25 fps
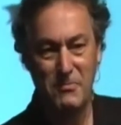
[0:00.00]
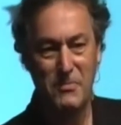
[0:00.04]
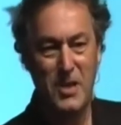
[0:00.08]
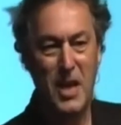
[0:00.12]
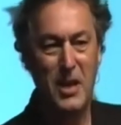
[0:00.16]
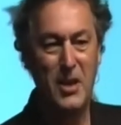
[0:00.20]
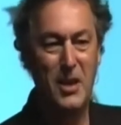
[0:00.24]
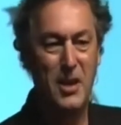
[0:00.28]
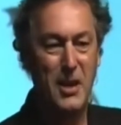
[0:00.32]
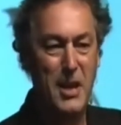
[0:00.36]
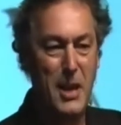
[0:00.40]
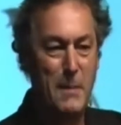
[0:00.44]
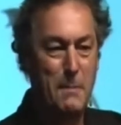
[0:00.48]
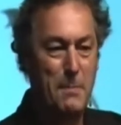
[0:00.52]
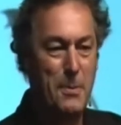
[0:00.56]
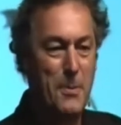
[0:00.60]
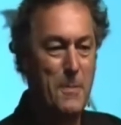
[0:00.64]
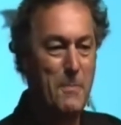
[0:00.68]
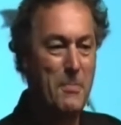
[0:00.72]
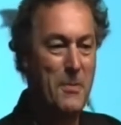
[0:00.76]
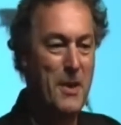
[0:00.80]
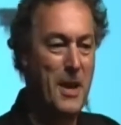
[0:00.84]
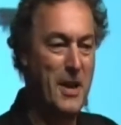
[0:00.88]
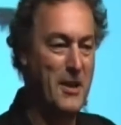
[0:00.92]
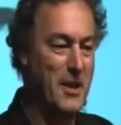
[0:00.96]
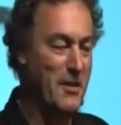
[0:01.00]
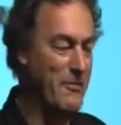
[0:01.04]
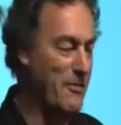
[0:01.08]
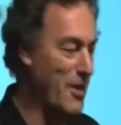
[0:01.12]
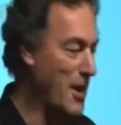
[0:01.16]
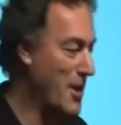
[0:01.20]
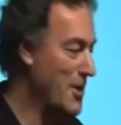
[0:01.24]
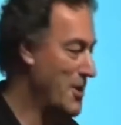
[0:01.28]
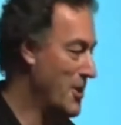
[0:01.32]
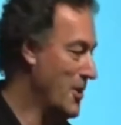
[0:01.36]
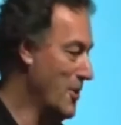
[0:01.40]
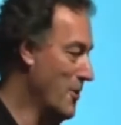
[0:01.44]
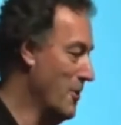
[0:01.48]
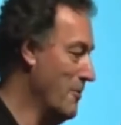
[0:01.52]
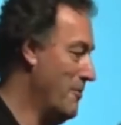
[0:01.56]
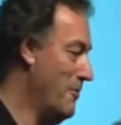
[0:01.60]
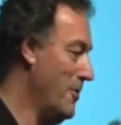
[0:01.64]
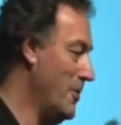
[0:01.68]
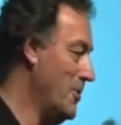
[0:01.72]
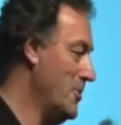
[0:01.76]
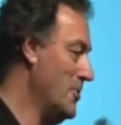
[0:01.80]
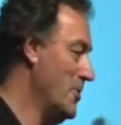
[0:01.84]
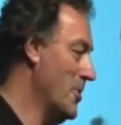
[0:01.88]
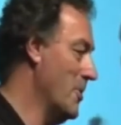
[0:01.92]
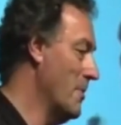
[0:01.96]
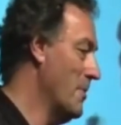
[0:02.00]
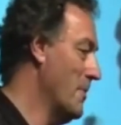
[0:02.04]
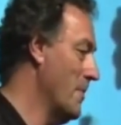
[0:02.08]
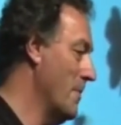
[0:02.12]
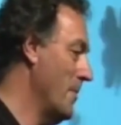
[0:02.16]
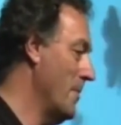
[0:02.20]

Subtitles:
Take a leap and invent your own future.